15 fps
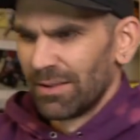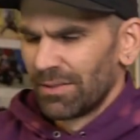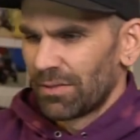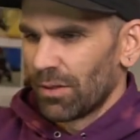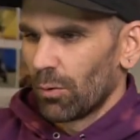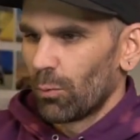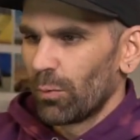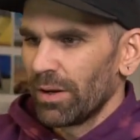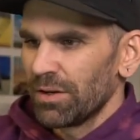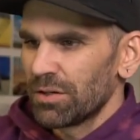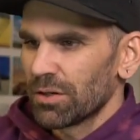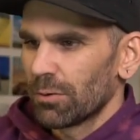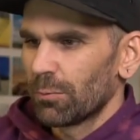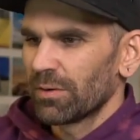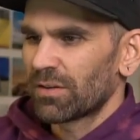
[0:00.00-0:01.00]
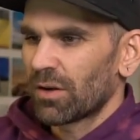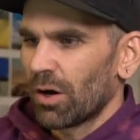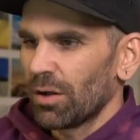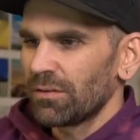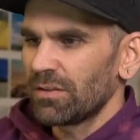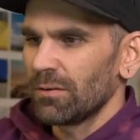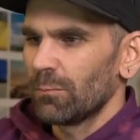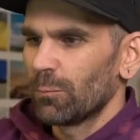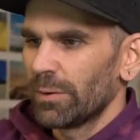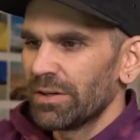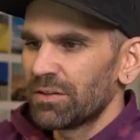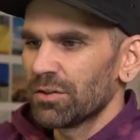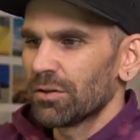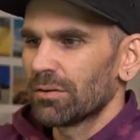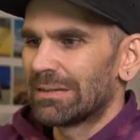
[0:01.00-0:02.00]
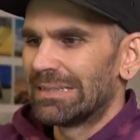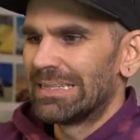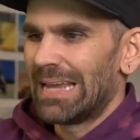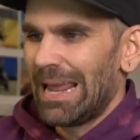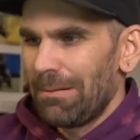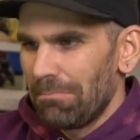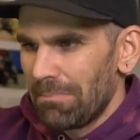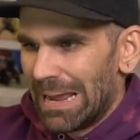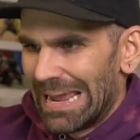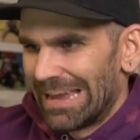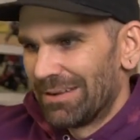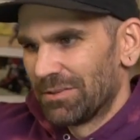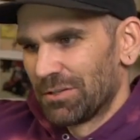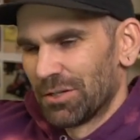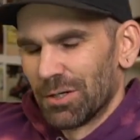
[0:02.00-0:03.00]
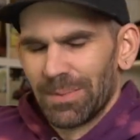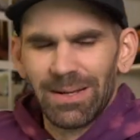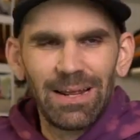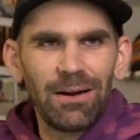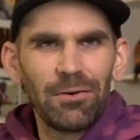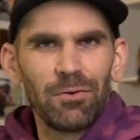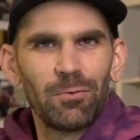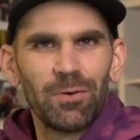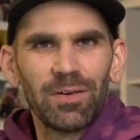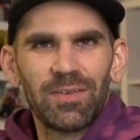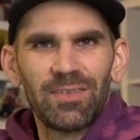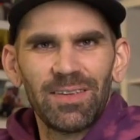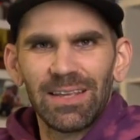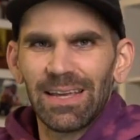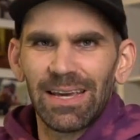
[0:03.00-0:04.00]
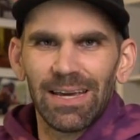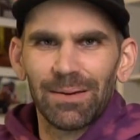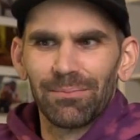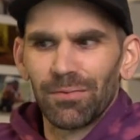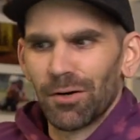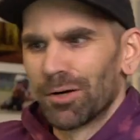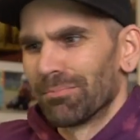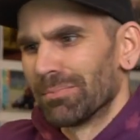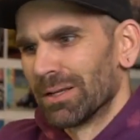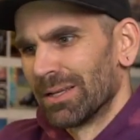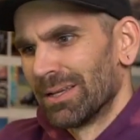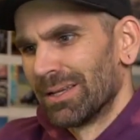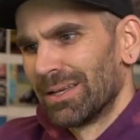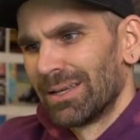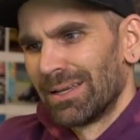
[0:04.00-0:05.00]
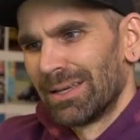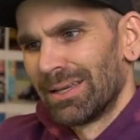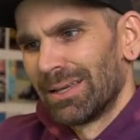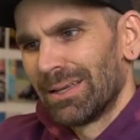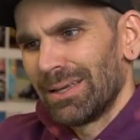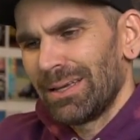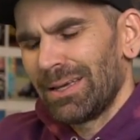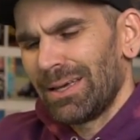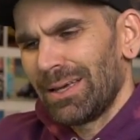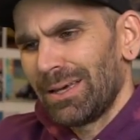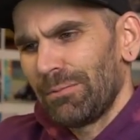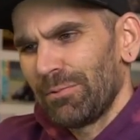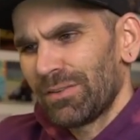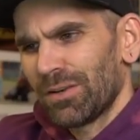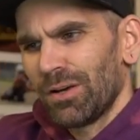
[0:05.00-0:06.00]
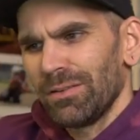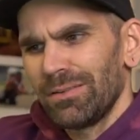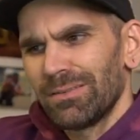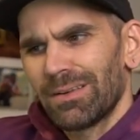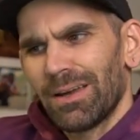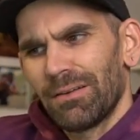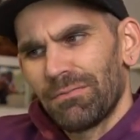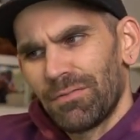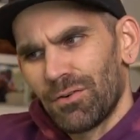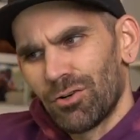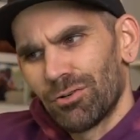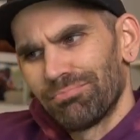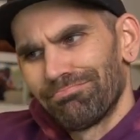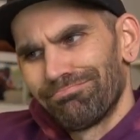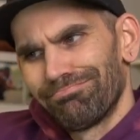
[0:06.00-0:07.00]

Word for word: The Wisconsin Winter 10-man tournament. I don't know where city came from. Wisconsin's kind of far.